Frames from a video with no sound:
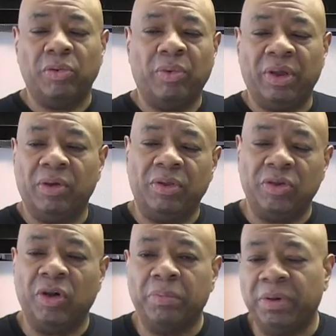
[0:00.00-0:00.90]

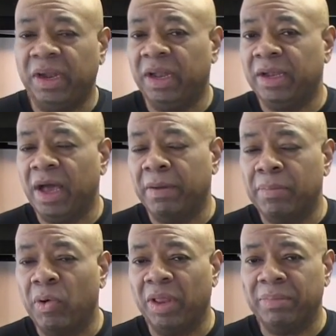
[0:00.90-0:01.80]
going to put it in a
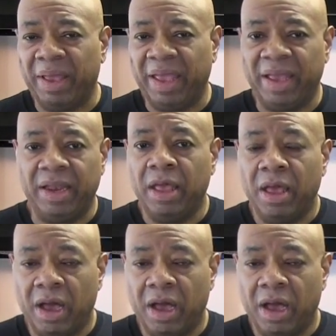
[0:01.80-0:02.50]
boiling pan,